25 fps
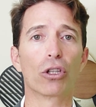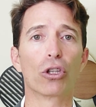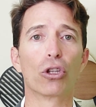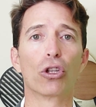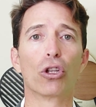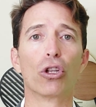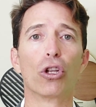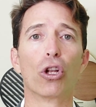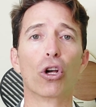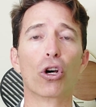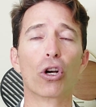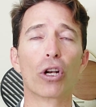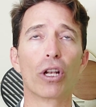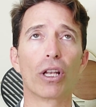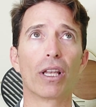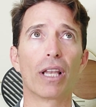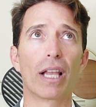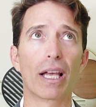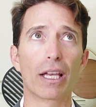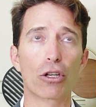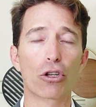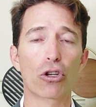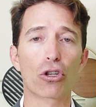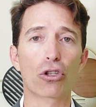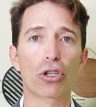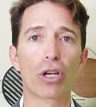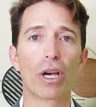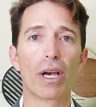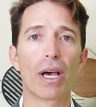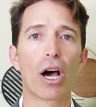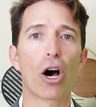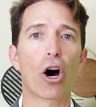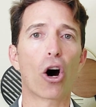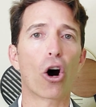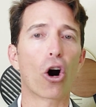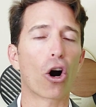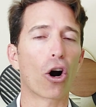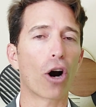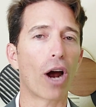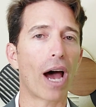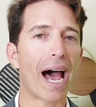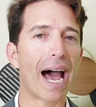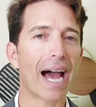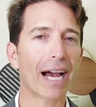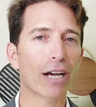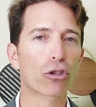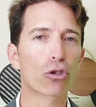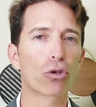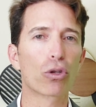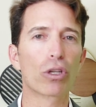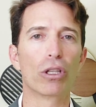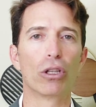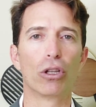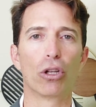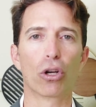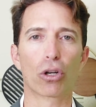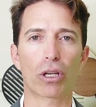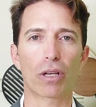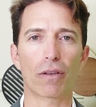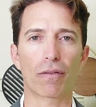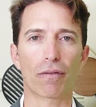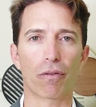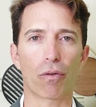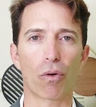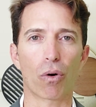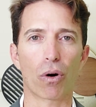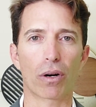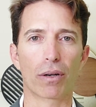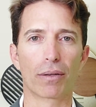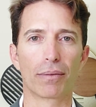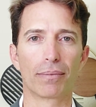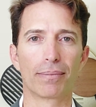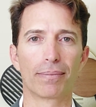lenders are actually looking for.